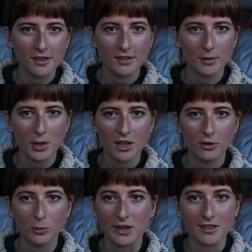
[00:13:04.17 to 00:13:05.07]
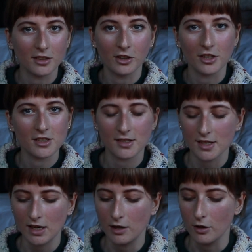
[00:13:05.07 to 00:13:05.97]
knitters space, we're still going to
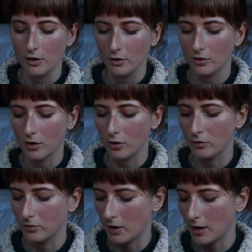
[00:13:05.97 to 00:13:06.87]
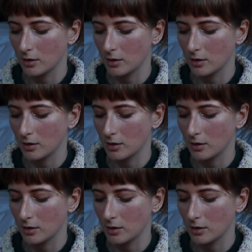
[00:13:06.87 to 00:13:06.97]
see loads of